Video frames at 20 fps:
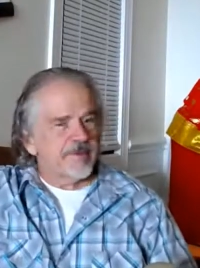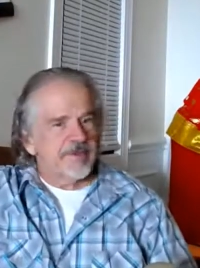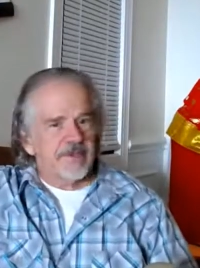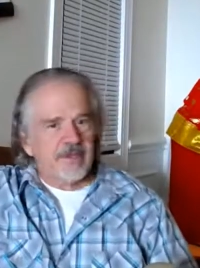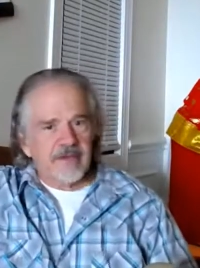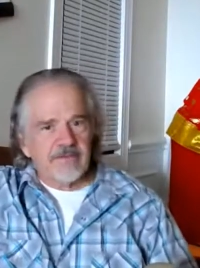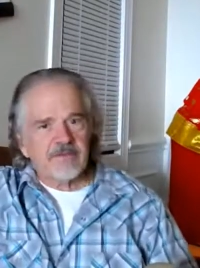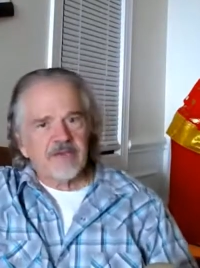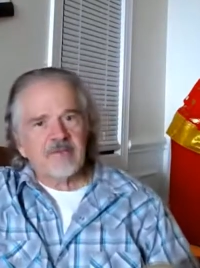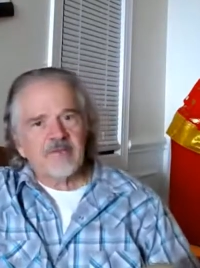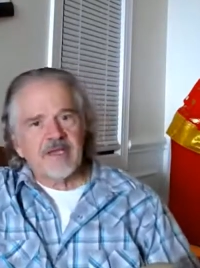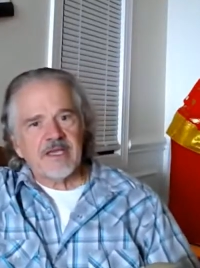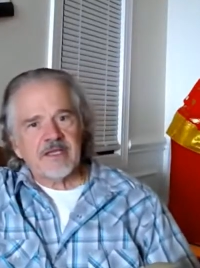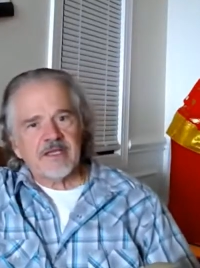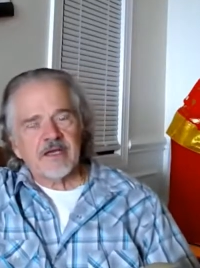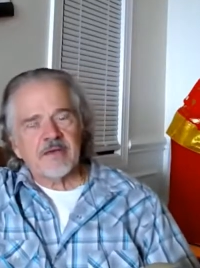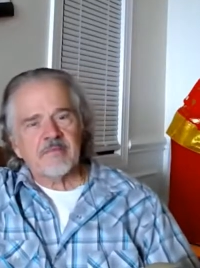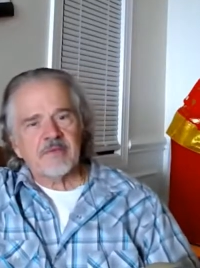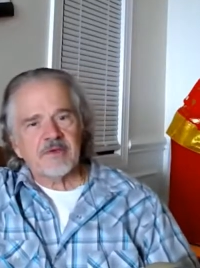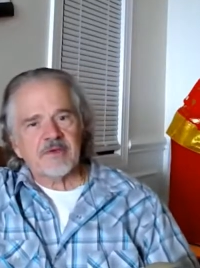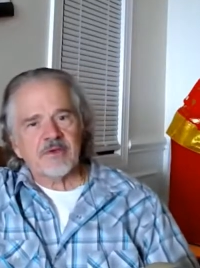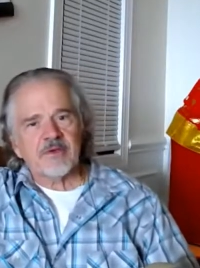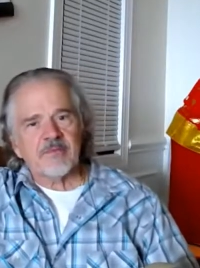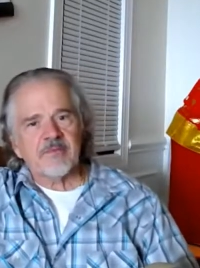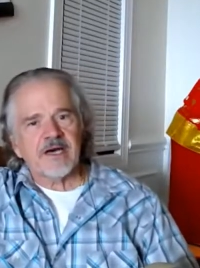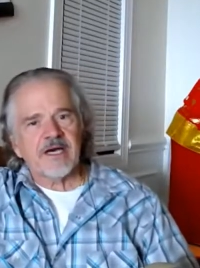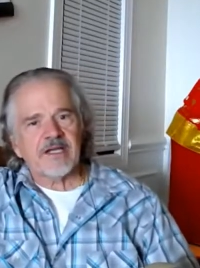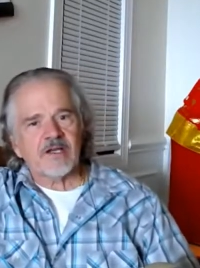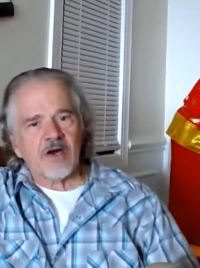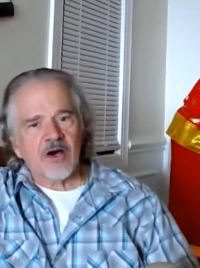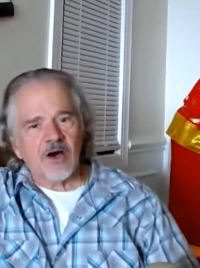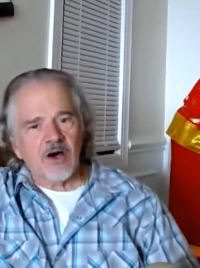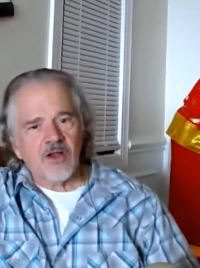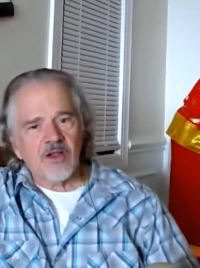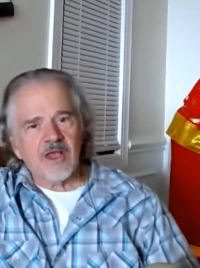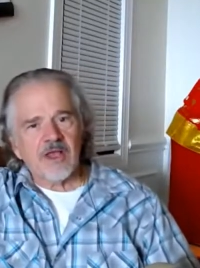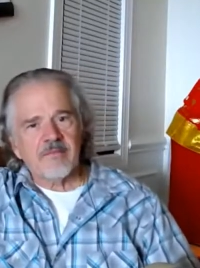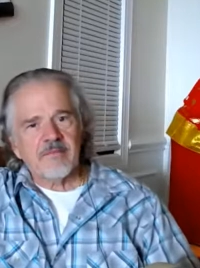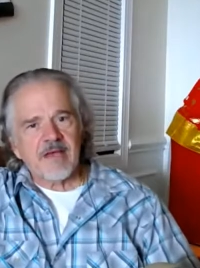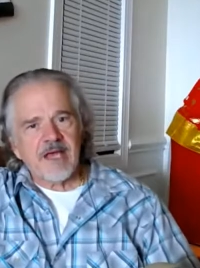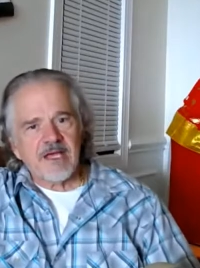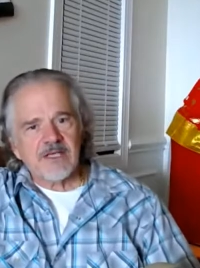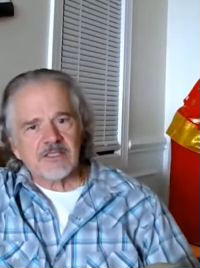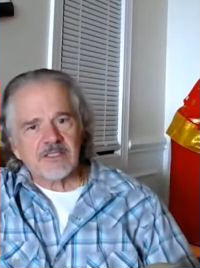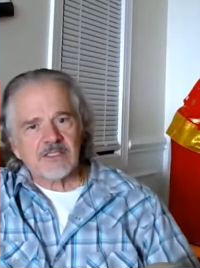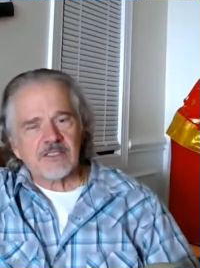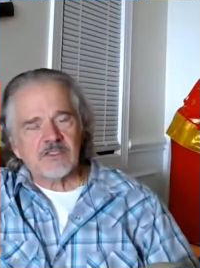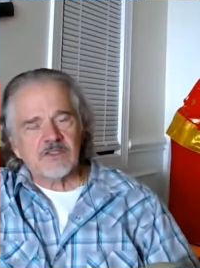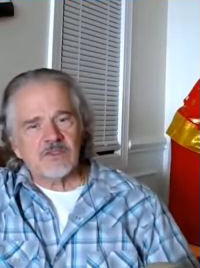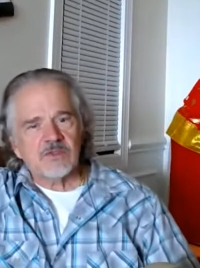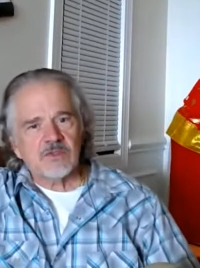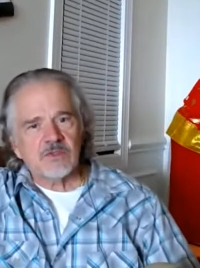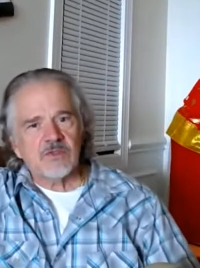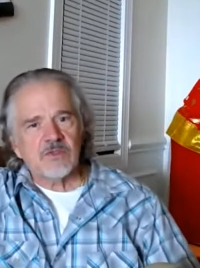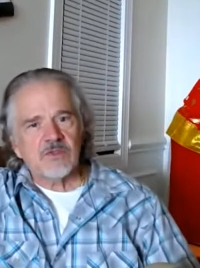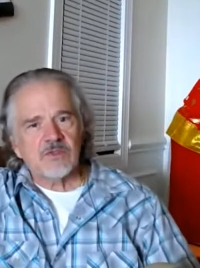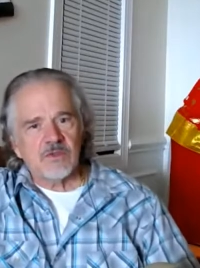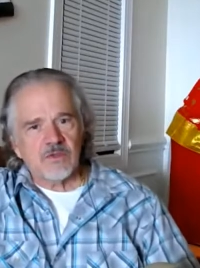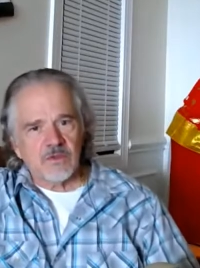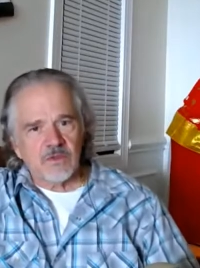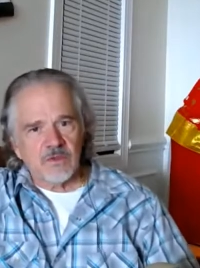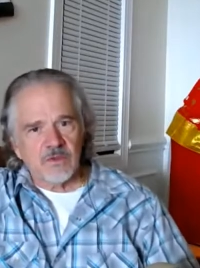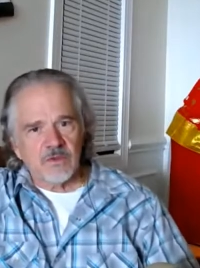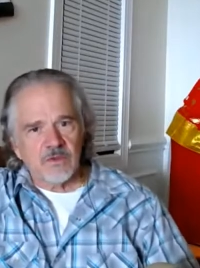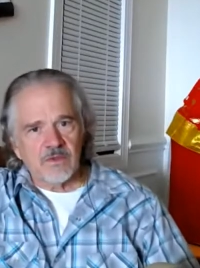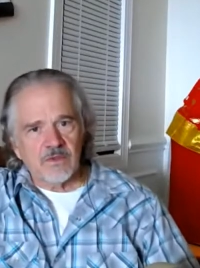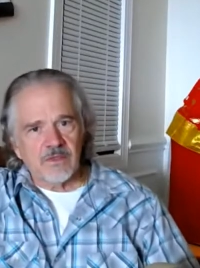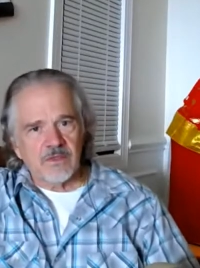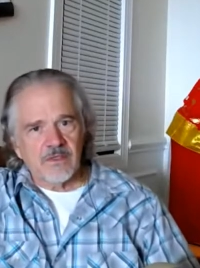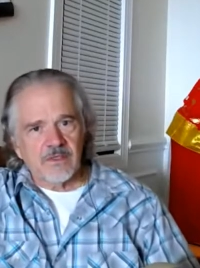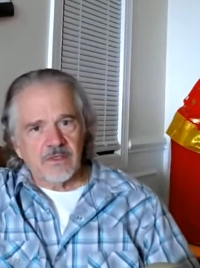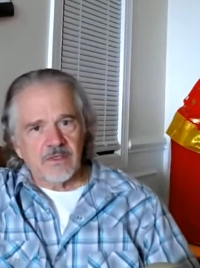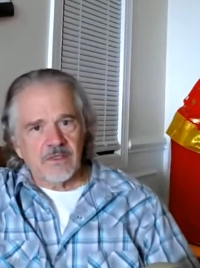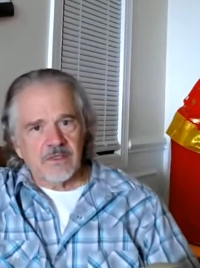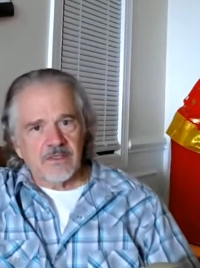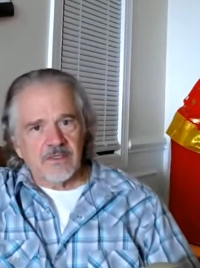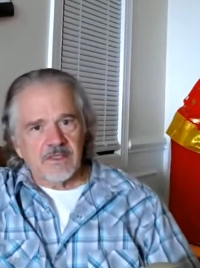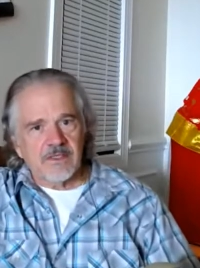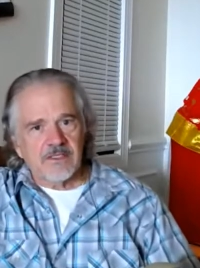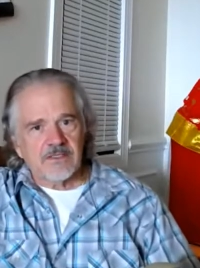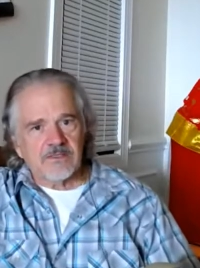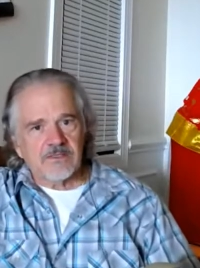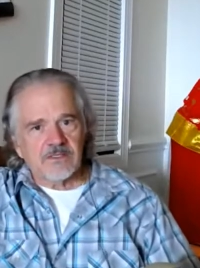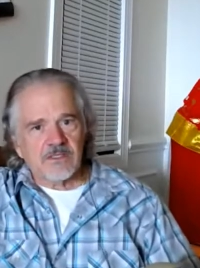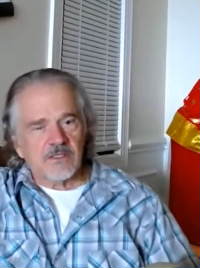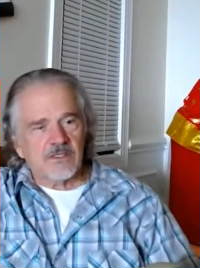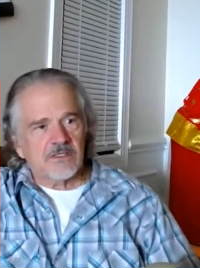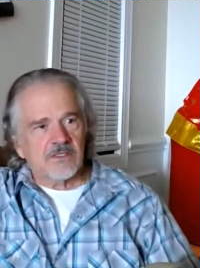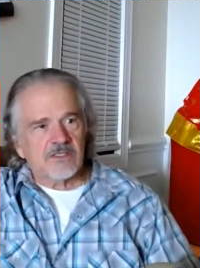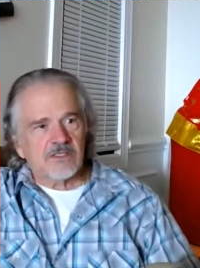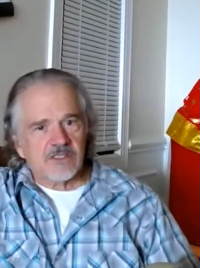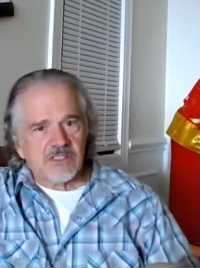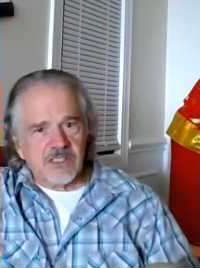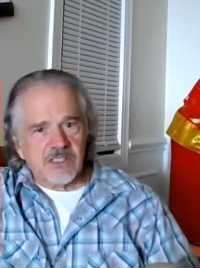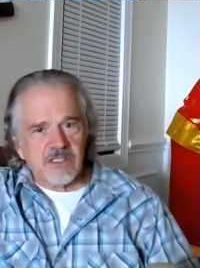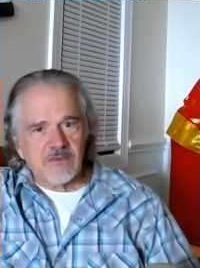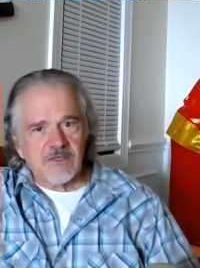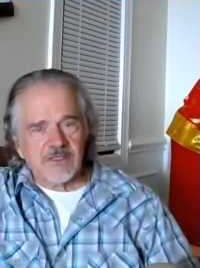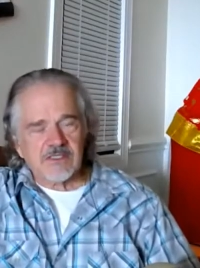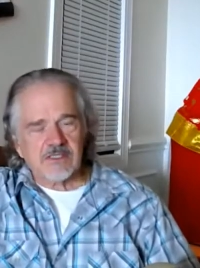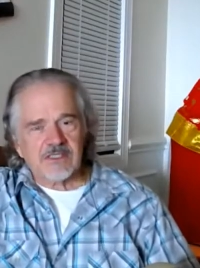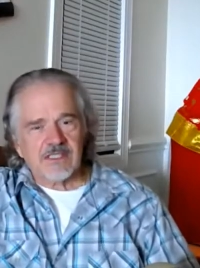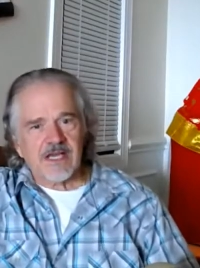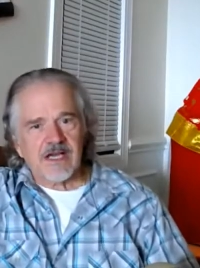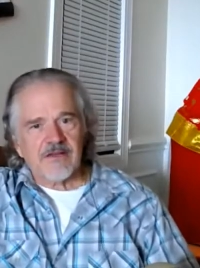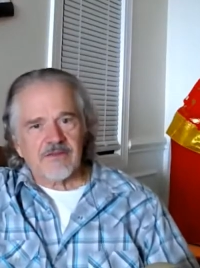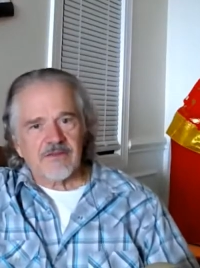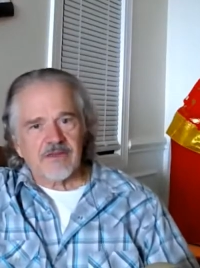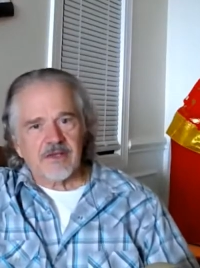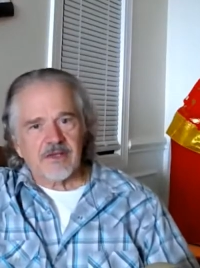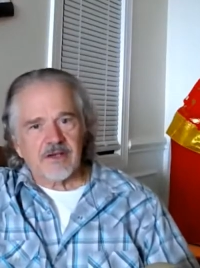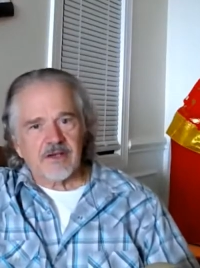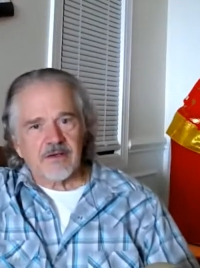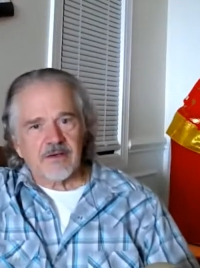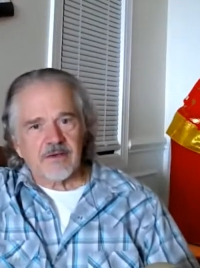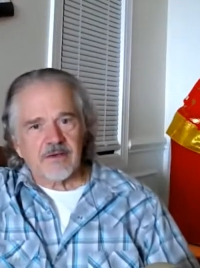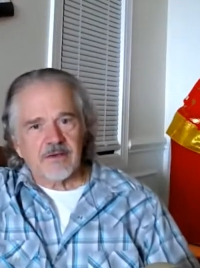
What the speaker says: You have to make up your own mind. All I'm asking you to do is see what's out there.